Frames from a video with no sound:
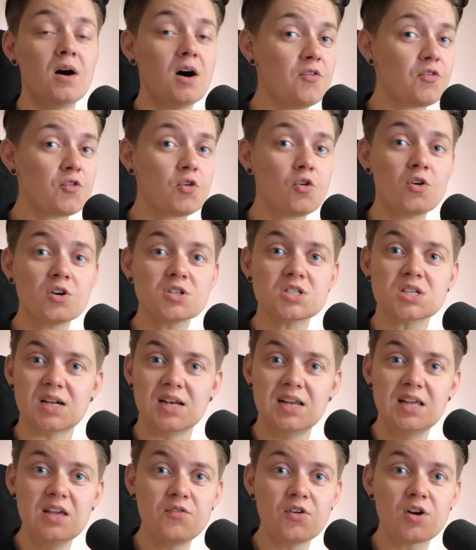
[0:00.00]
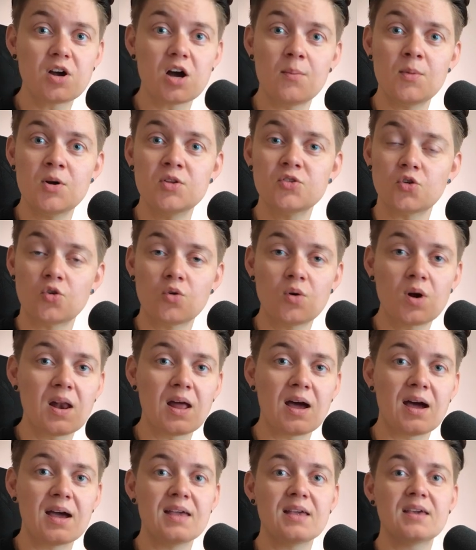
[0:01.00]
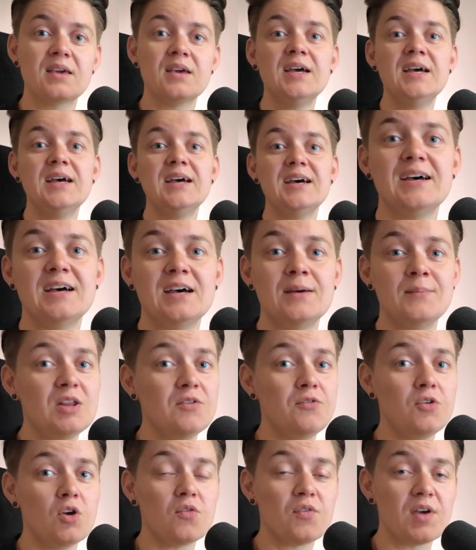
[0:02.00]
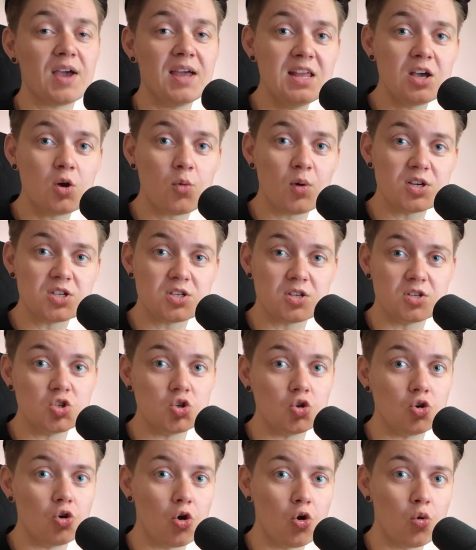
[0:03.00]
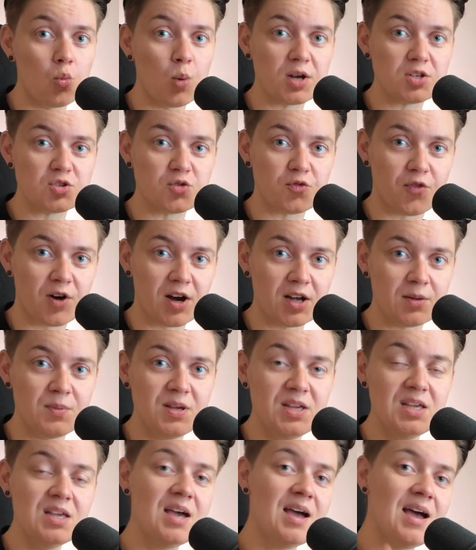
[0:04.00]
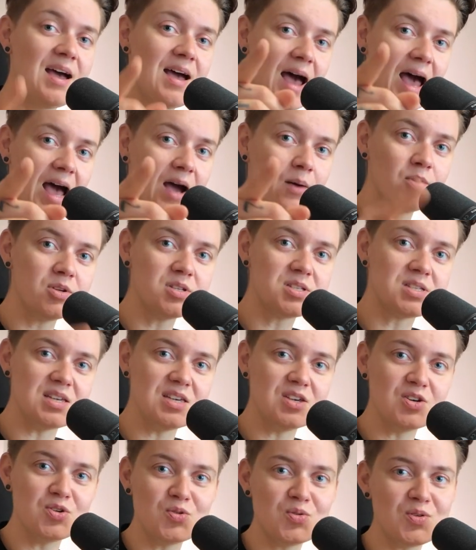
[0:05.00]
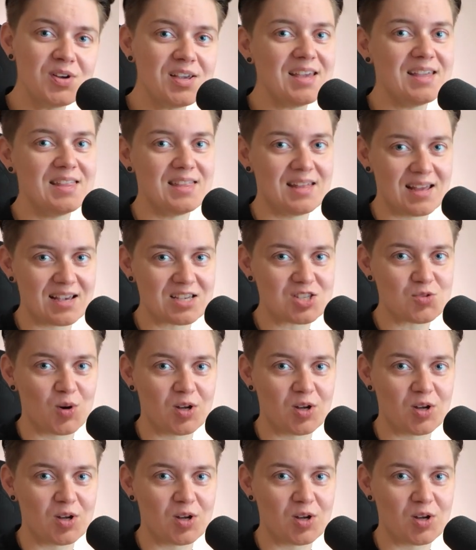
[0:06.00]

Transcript: Of course, leave a comment or a like, and if you have any questions, you know where to find me. I will see you in the next